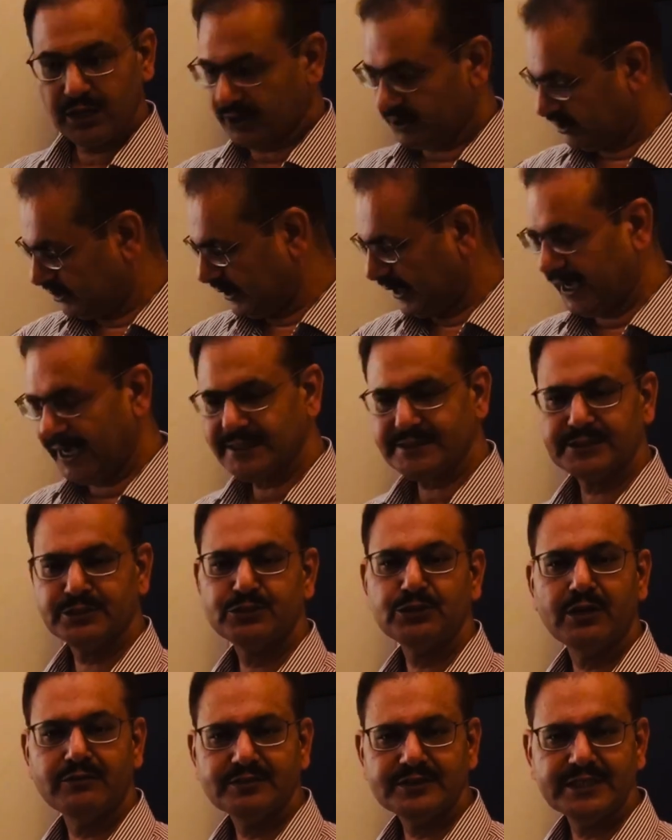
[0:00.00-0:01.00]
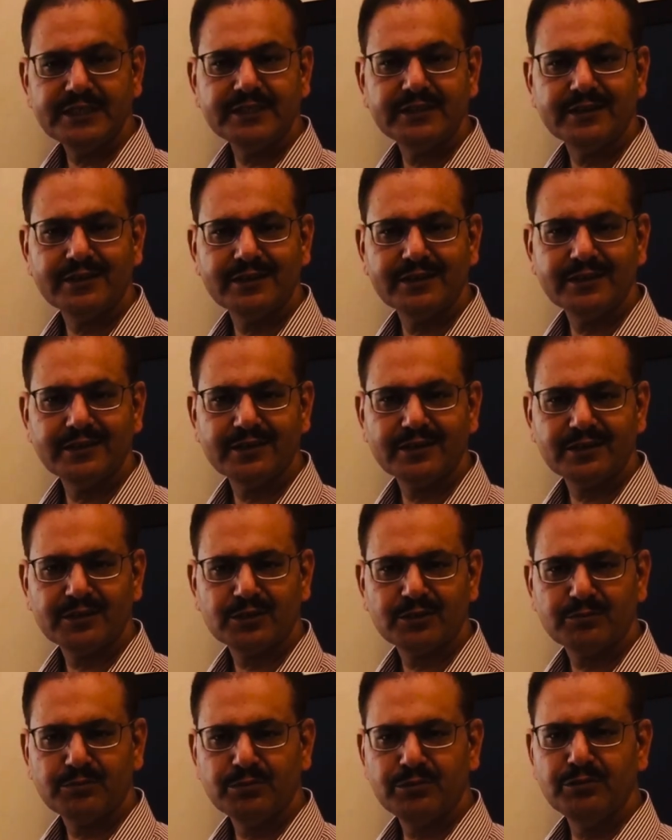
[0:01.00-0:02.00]
As you have seen earlier,
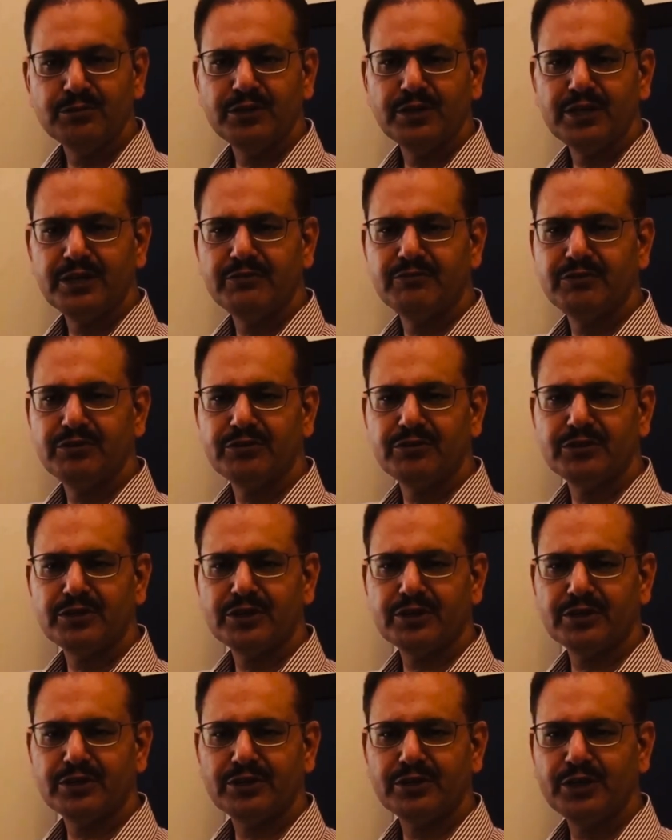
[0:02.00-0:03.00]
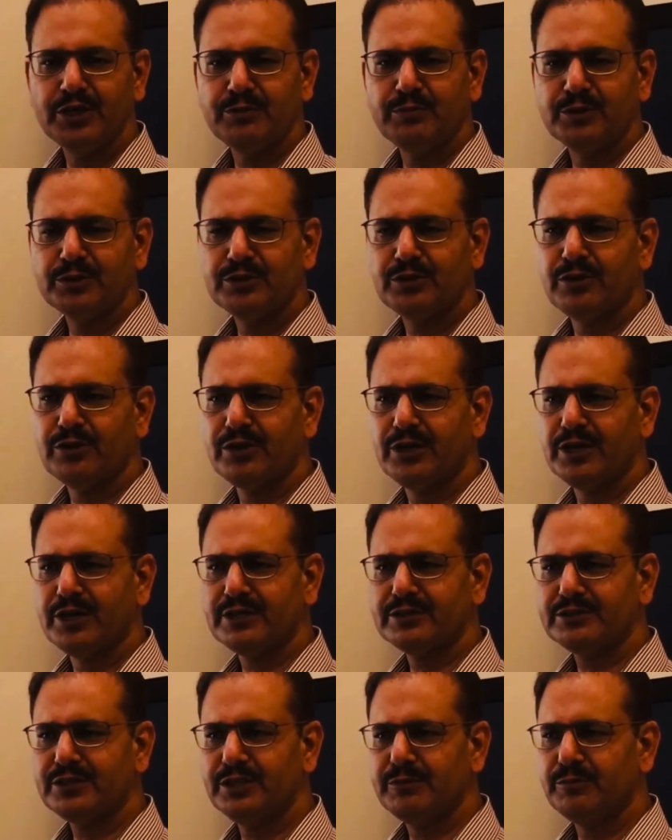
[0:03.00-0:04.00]
pleural effusion, pneumothorax,
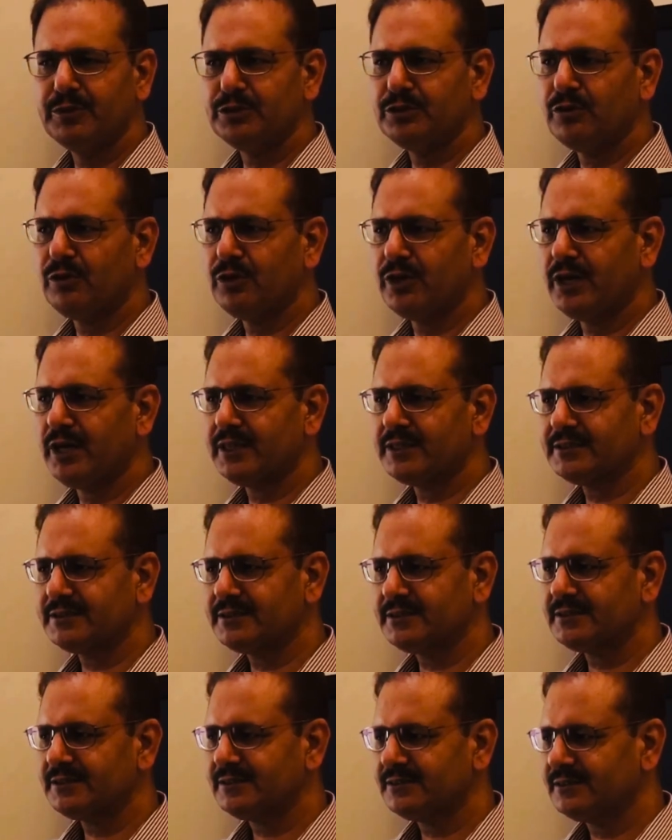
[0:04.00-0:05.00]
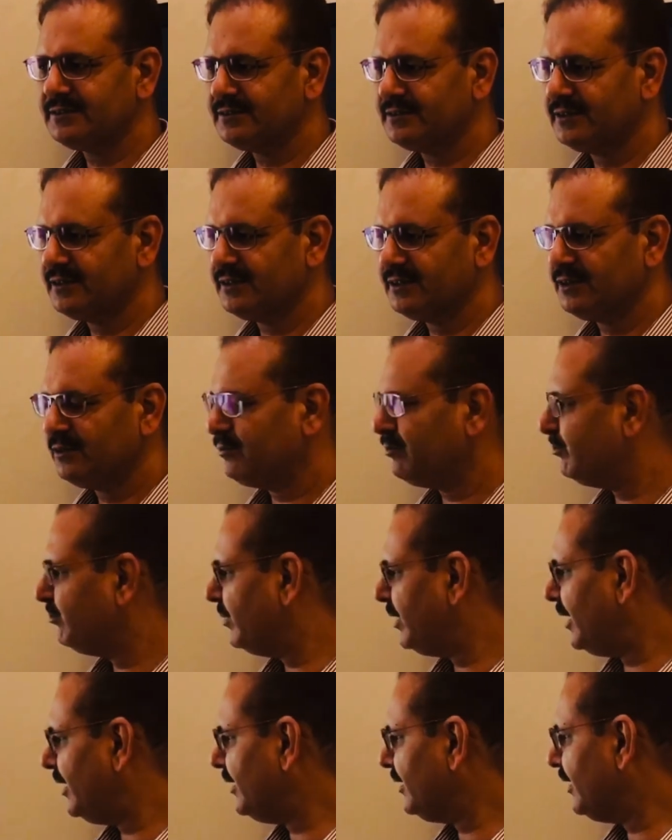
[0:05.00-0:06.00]
hemothorax,
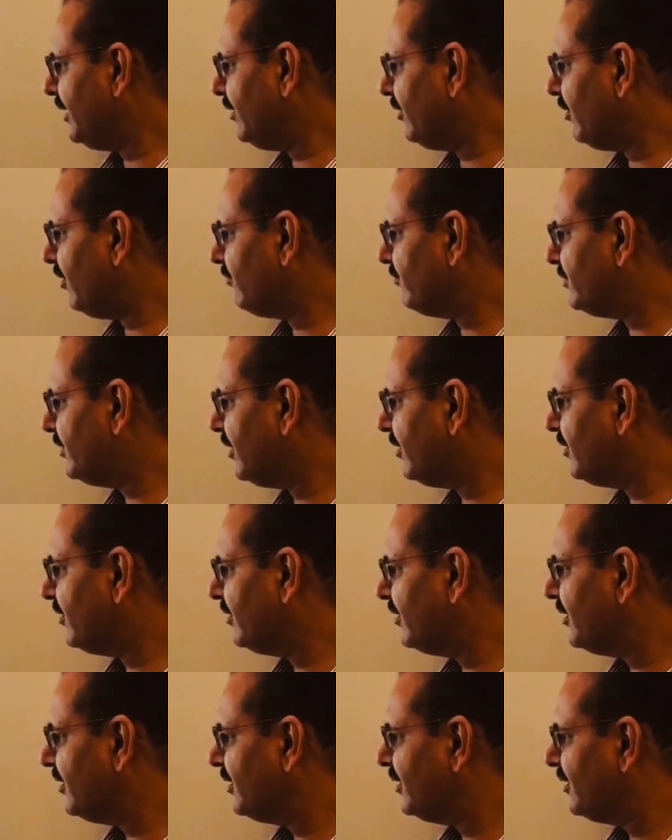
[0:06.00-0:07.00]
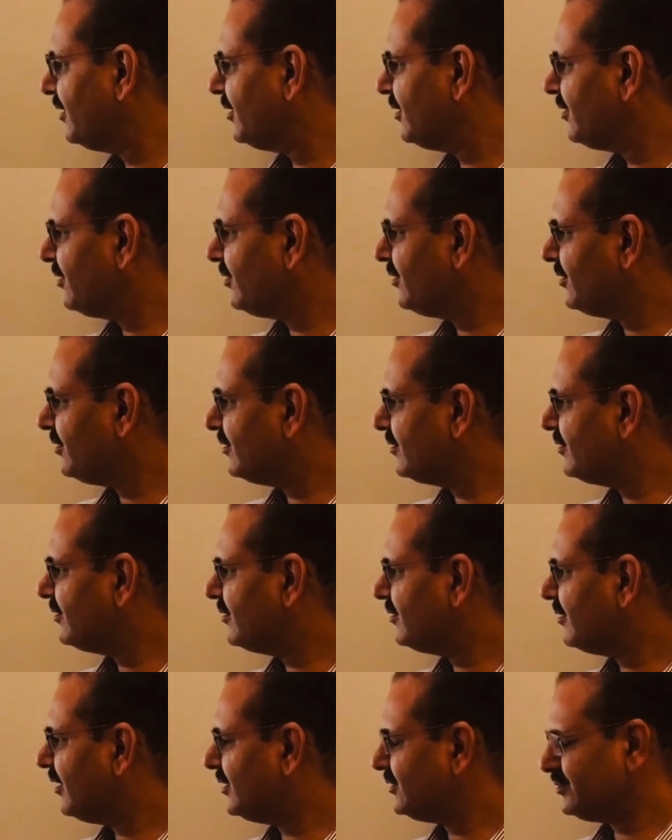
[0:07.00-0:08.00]
blunting of the
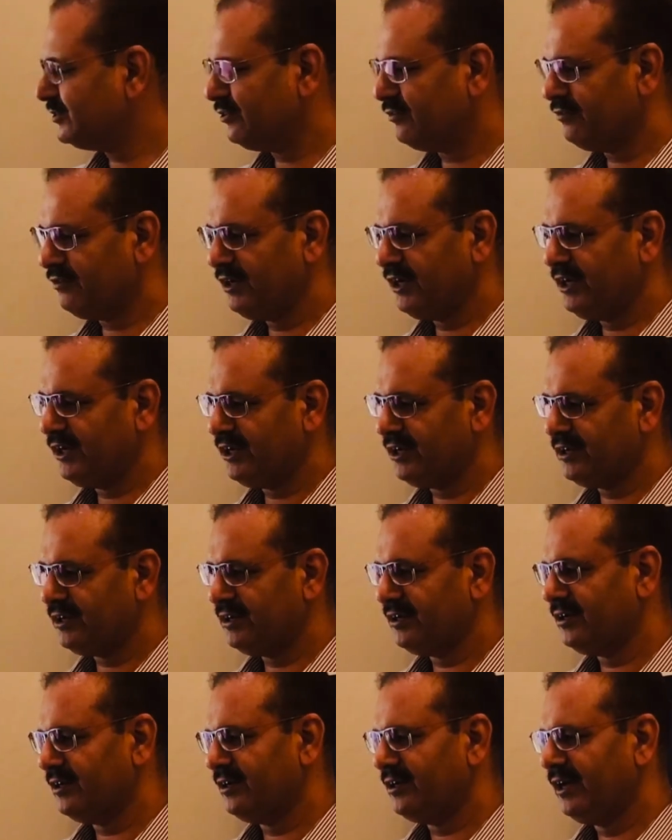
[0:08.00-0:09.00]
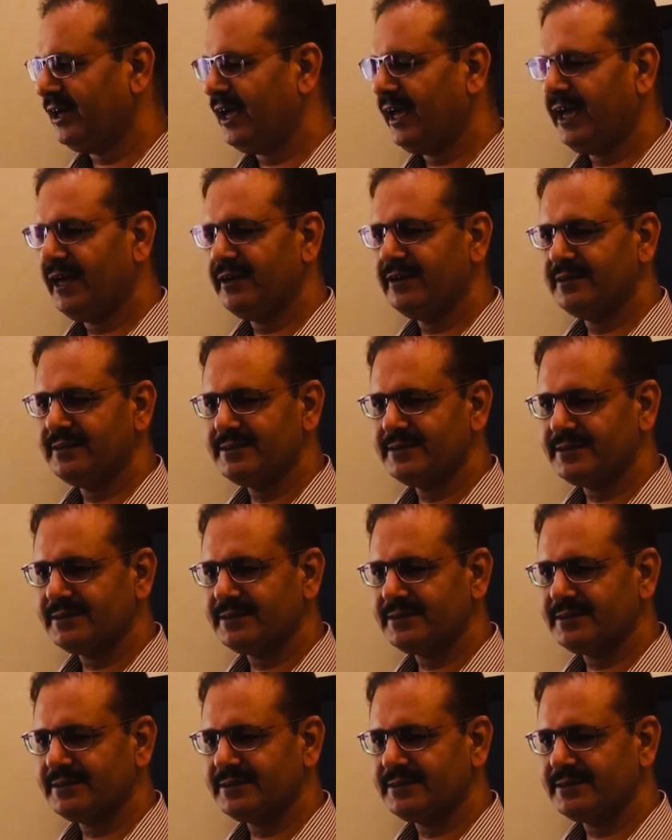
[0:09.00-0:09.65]
costophrenic angles,